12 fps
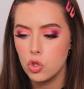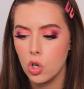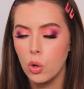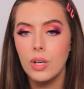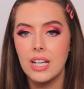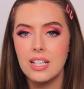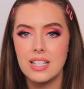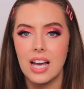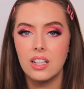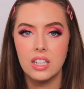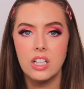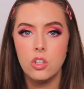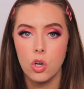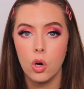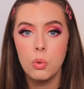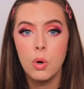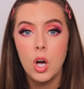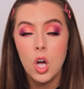don't exactly
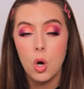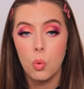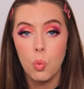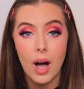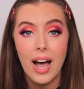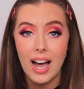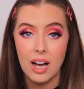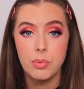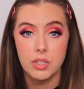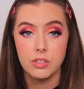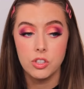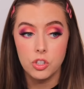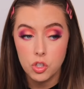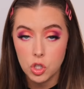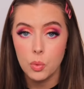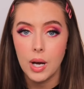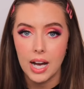know what happened to